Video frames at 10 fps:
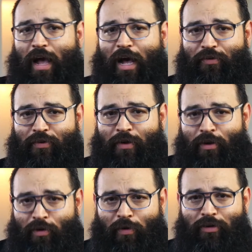Our
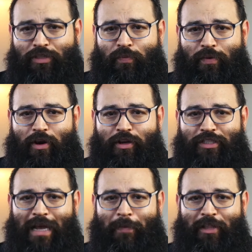Lord's
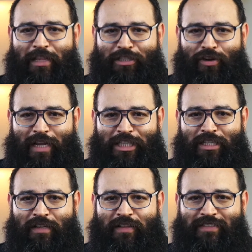words about the
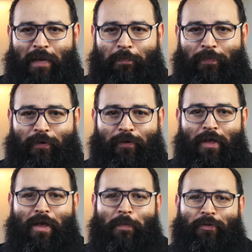desolation of the temple